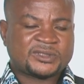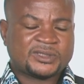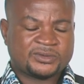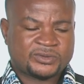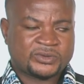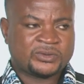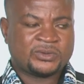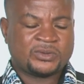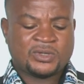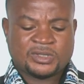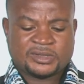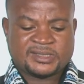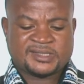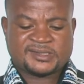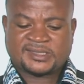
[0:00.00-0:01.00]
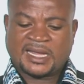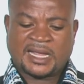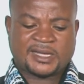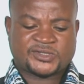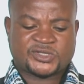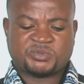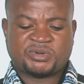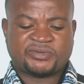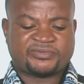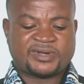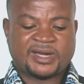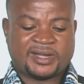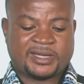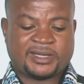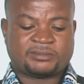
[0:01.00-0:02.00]
So these are some of
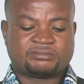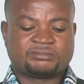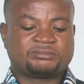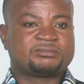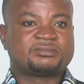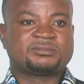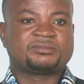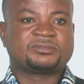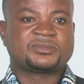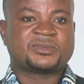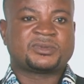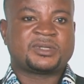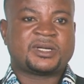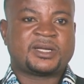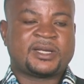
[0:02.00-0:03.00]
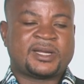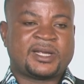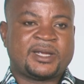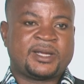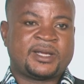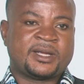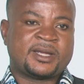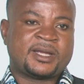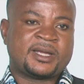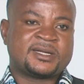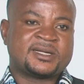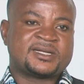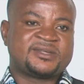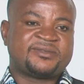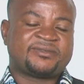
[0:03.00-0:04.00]
the
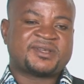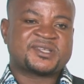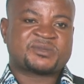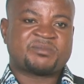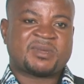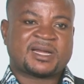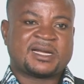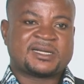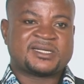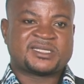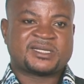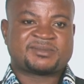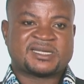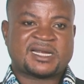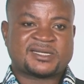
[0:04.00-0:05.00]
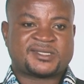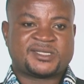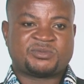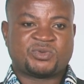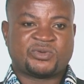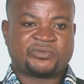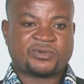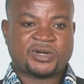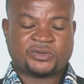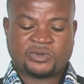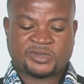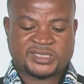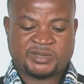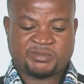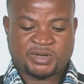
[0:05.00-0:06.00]
defense mechanisms that Sigmund Freud
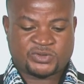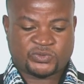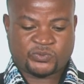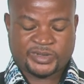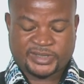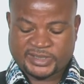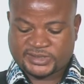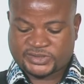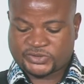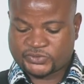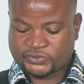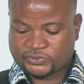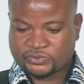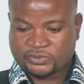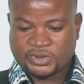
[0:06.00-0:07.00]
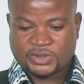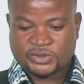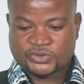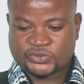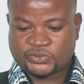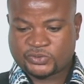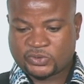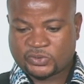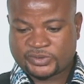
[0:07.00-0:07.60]
talks about. We need to know